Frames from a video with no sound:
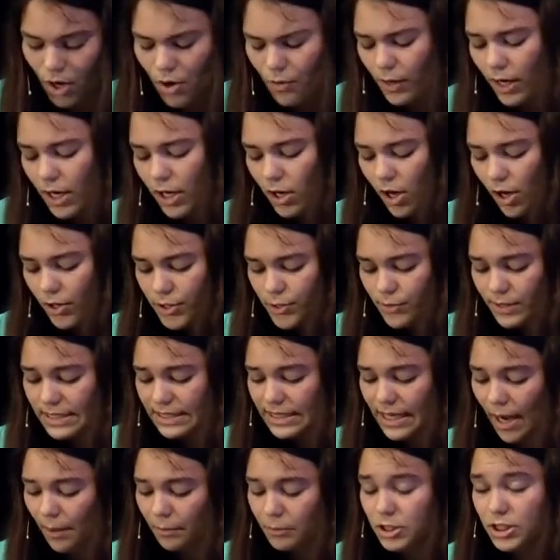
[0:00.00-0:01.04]
We could also
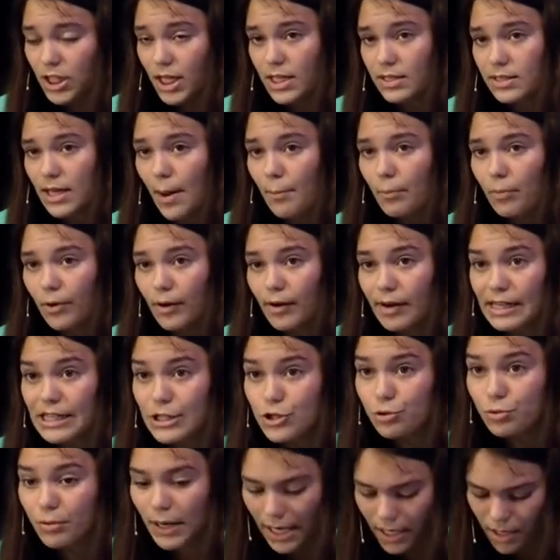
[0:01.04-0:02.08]
establish a temporary
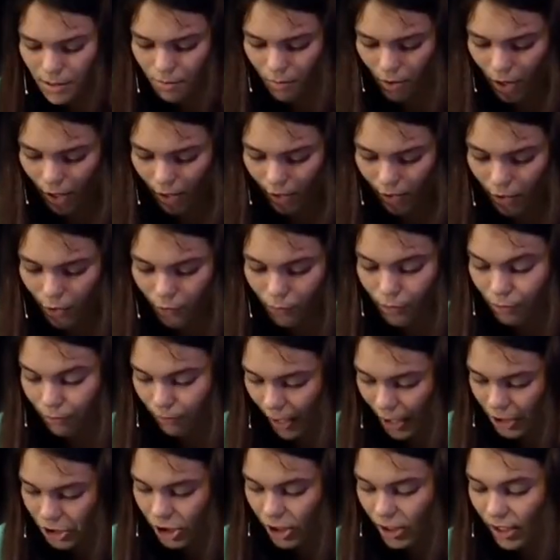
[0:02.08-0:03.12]
trade embargo with
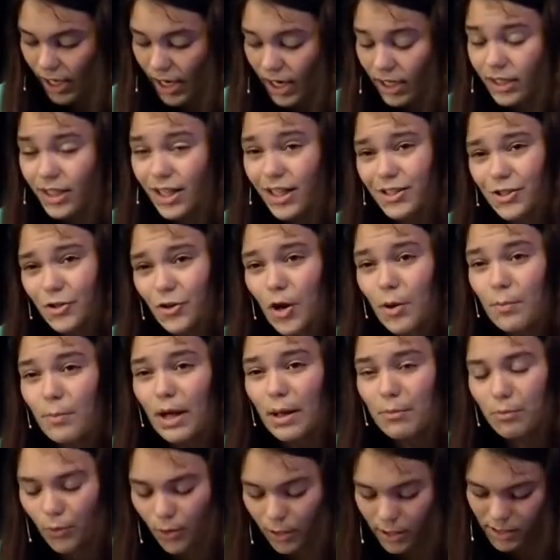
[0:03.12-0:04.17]
Russia and get Europe
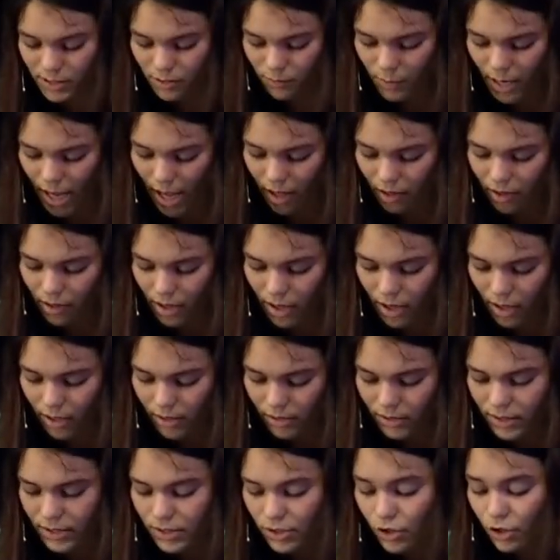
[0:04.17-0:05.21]
on board as well.
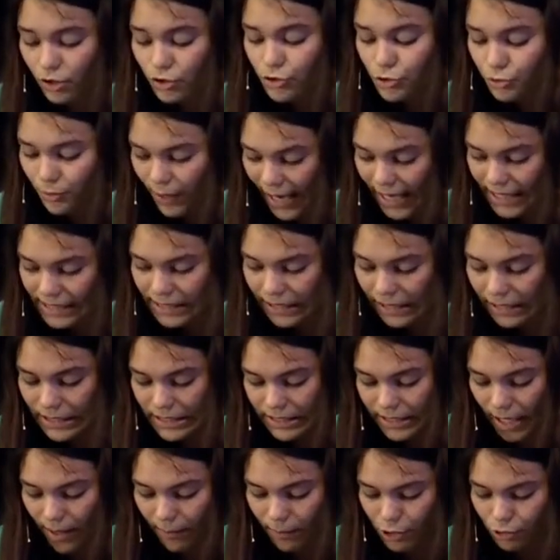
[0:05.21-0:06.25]
This could drastically
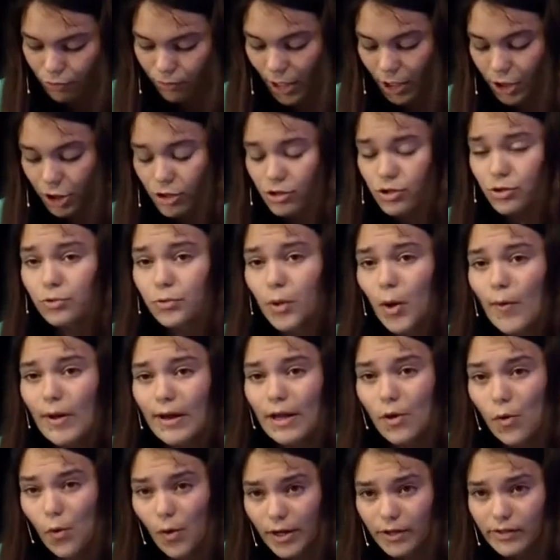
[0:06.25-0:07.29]
damage Russia's
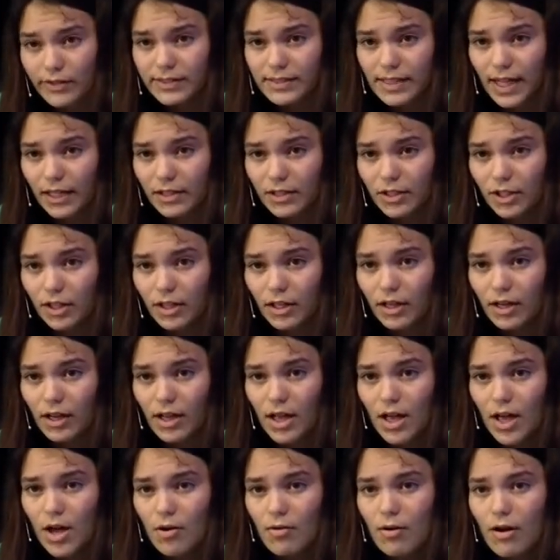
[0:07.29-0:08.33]
growing oil sector.
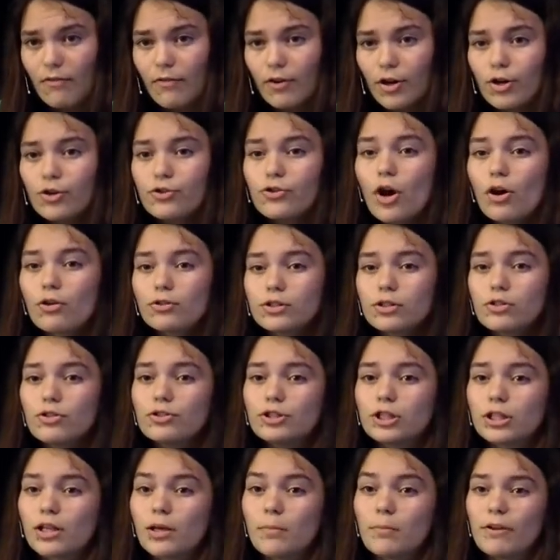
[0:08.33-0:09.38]
However, no
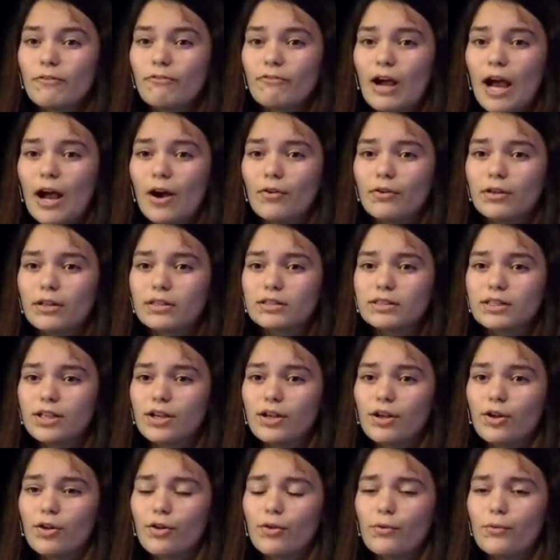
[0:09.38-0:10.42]
solution can be found
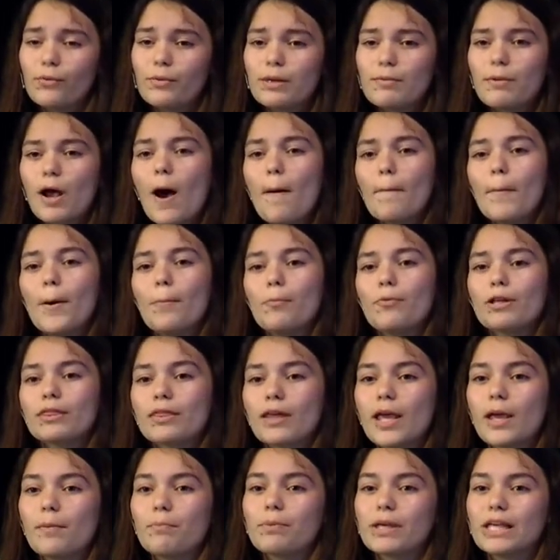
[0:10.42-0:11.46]
until we've come up with
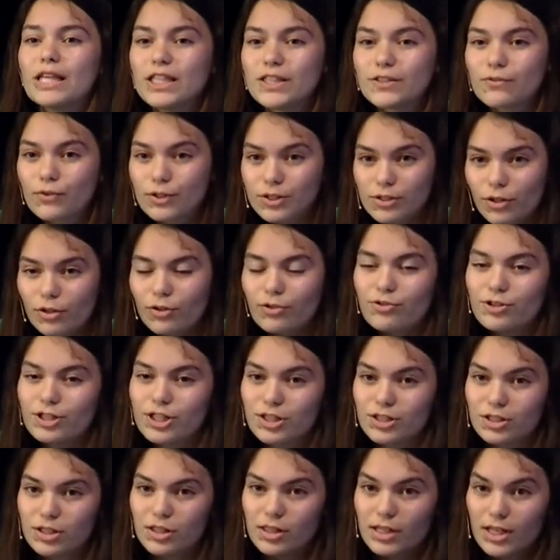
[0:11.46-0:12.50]
a peaceful
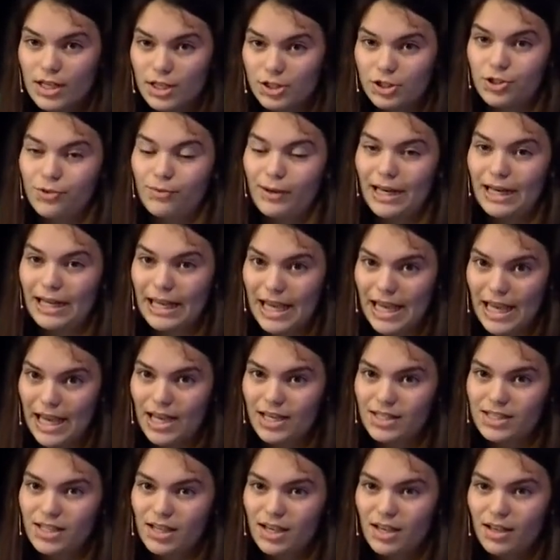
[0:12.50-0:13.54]
solution to the issue at
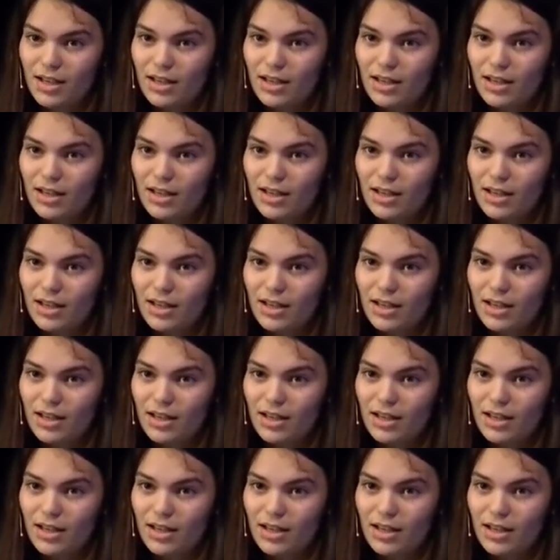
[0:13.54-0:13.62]
hand.